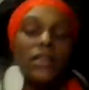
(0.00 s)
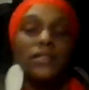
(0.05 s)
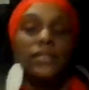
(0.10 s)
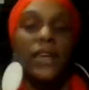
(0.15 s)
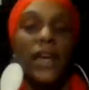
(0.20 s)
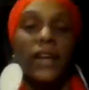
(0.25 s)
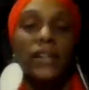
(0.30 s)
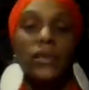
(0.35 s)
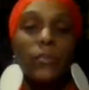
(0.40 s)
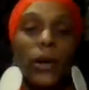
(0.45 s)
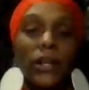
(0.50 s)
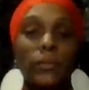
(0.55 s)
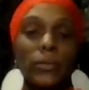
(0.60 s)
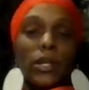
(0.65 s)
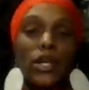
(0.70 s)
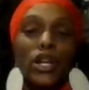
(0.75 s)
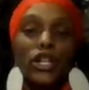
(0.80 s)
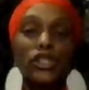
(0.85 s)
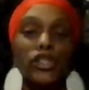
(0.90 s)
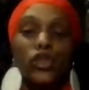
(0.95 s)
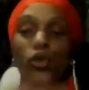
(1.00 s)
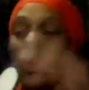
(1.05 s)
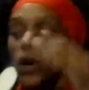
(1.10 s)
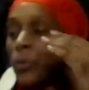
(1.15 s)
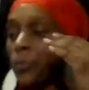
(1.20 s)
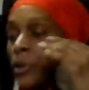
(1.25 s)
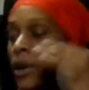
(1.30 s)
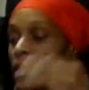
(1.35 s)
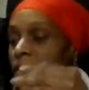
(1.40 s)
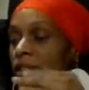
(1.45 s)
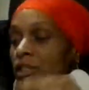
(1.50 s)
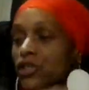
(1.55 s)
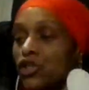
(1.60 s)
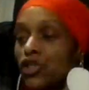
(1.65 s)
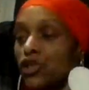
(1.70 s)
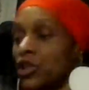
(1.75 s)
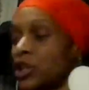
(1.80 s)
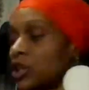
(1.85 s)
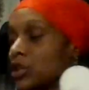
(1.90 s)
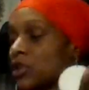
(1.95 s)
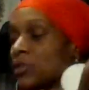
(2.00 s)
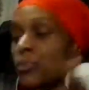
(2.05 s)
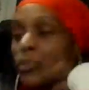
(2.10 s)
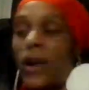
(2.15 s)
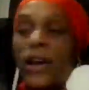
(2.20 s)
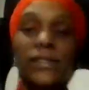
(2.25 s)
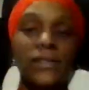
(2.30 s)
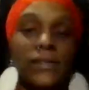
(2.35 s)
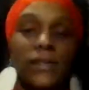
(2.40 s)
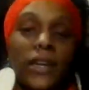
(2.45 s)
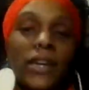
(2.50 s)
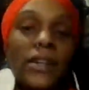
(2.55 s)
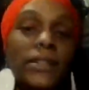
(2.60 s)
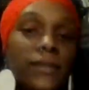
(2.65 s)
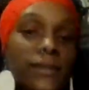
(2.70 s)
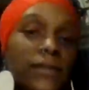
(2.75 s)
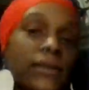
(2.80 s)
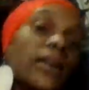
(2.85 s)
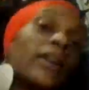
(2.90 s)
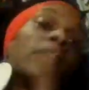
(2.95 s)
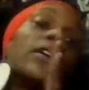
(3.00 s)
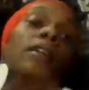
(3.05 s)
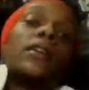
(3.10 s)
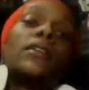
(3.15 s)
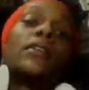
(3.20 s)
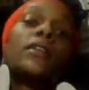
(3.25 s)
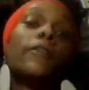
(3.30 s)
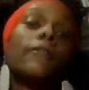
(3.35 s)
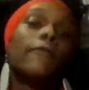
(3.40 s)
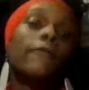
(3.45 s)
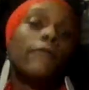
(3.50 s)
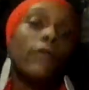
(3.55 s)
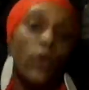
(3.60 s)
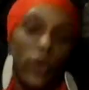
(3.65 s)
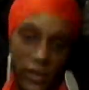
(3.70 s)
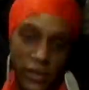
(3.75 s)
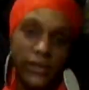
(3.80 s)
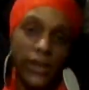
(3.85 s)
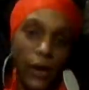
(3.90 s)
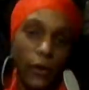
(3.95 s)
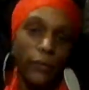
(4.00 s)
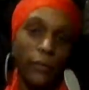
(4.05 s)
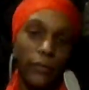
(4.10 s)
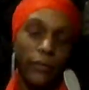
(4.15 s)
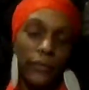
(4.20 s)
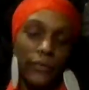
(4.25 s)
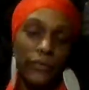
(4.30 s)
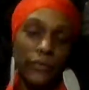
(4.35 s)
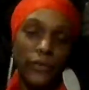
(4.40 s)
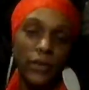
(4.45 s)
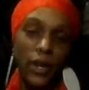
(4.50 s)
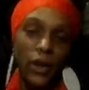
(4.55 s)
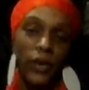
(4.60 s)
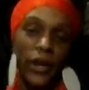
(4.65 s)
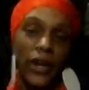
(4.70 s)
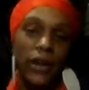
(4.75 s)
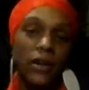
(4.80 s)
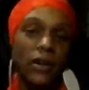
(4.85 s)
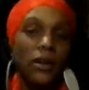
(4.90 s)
to anybody because your presence should express it for itself. Okay?